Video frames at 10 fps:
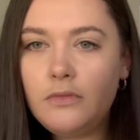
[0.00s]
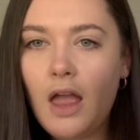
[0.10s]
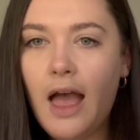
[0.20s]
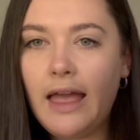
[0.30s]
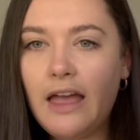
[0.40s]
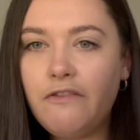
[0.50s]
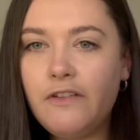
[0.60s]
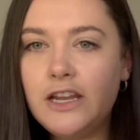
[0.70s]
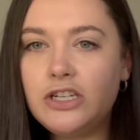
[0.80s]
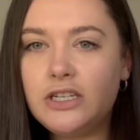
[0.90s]
I have
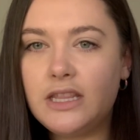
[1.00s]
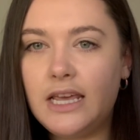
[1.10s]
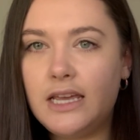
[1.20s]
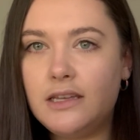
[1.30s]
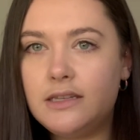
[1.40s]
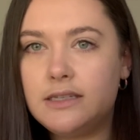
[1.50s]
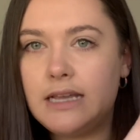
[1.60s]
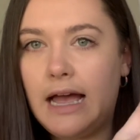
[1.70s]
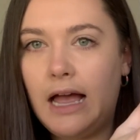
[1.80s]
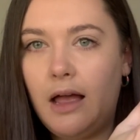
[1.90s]
finished these
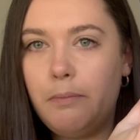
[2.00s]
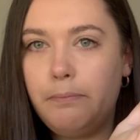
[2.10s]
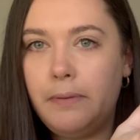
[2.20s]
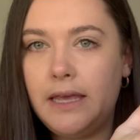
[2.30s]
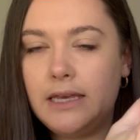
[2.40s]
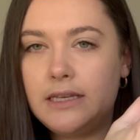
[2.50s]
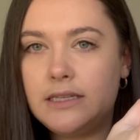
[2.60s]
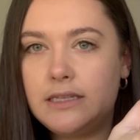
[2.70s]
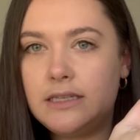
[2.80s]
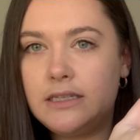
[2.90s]
uh,
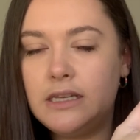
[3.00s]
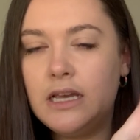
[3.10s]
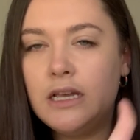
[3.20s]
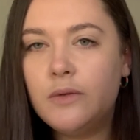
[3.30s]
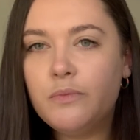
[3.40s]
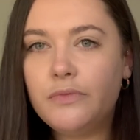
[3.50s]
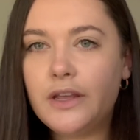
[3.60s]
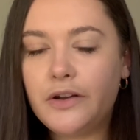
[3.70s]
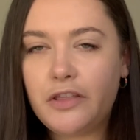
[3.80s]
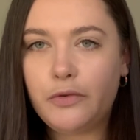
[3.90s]
pinks.
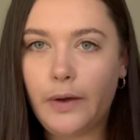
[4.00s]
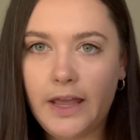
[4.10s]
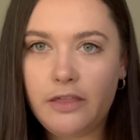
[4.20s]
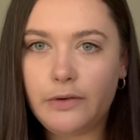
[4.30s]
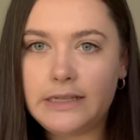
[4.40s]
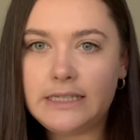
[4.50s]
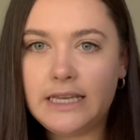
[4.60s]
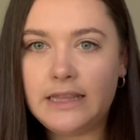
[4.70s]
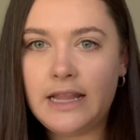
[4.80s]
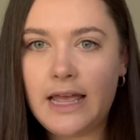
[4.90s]
There are three threads
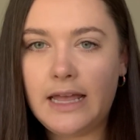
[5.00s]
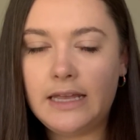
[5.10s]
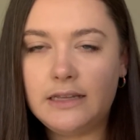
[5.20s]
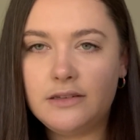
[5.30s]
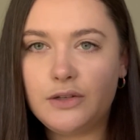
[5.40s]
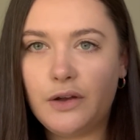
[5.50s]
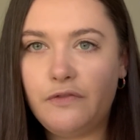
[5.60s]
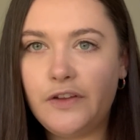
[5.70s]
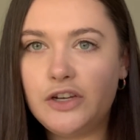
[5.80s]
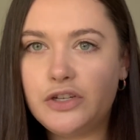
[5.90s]
in there, so I have
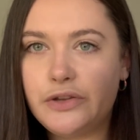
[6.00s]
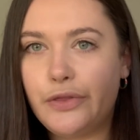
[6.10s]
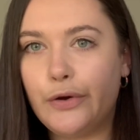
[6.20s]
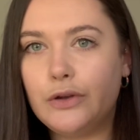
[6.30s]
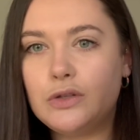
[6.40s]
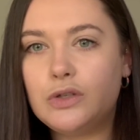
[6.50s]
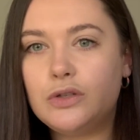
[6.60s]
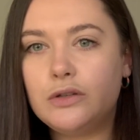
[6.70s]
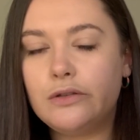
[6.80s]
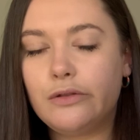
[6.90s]
finished
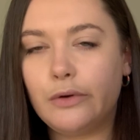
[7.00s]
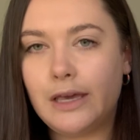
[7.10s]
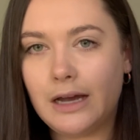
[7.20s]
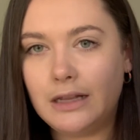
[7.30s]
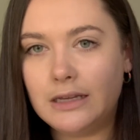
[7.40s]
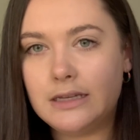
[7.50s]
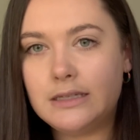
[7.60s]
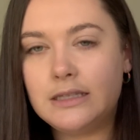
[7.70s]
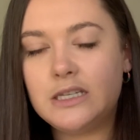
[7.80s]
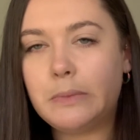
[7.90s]
those three
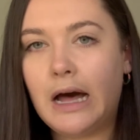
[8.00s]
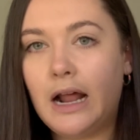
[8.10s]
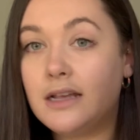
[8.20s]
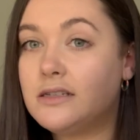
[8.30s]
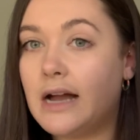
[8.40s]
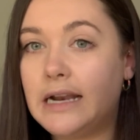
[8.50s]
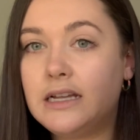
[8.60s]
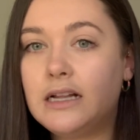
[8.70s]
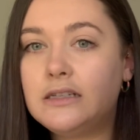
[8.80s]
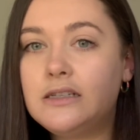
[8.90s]
colours. This part has nine
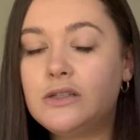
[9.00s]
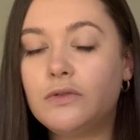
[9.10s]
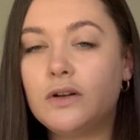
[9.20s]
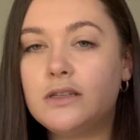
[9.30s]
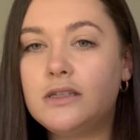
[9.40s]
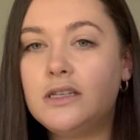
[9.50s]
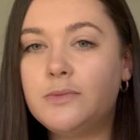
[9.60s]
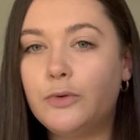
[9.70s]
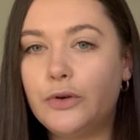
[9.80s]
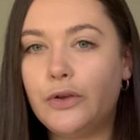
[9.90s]
colours, so I've got six
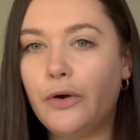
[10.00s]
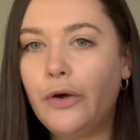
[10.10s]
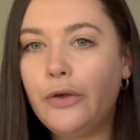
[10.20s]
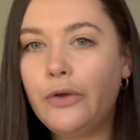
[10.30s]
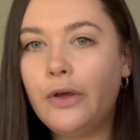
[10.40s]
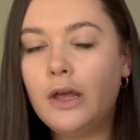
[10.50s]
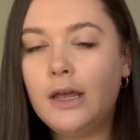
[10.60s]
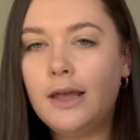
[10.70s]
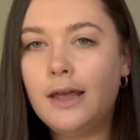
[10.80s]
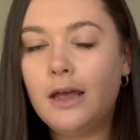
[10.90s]
more to go.
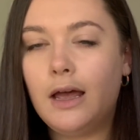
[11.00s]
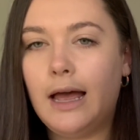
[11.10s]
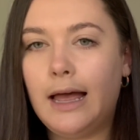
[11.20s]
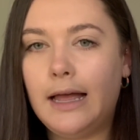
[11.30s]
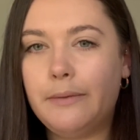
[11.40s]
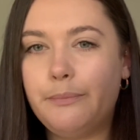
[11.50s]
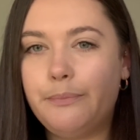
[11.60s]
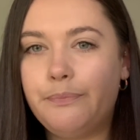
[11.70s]
Um,